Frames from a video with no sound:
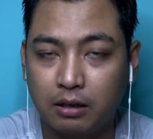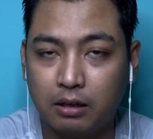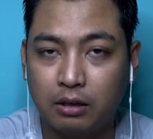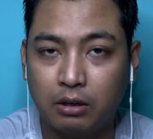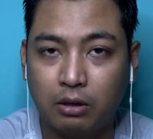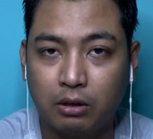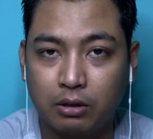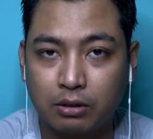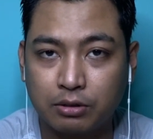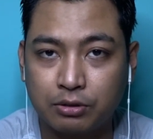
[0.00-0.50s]

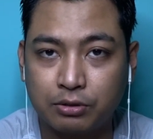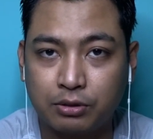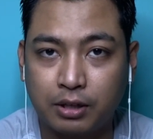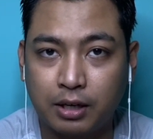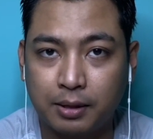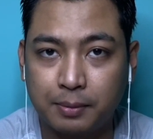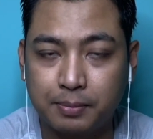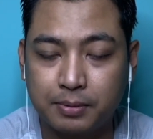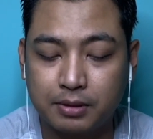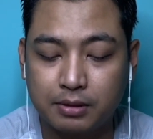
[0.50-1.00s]
long
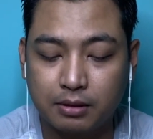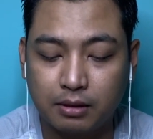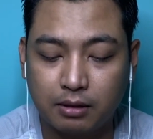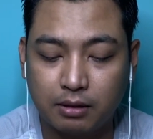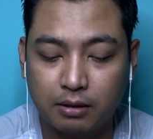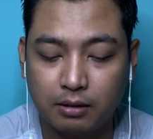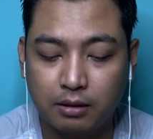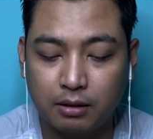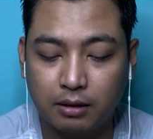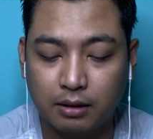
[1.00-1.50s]
stripes
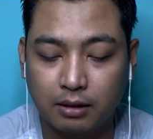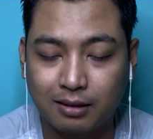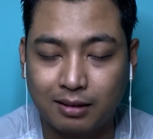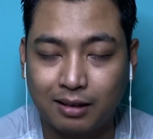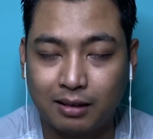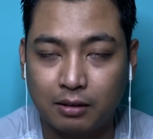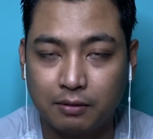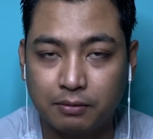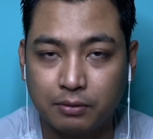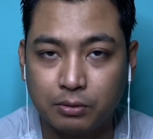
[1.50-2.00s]

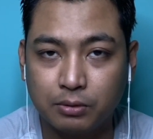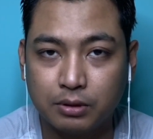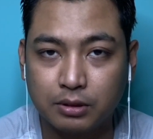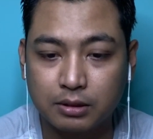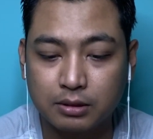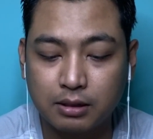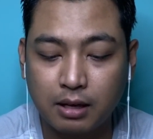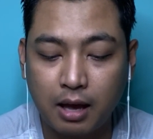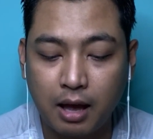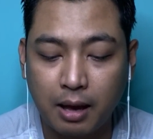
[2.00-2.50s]
kind of
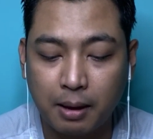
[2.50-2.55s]
noodles.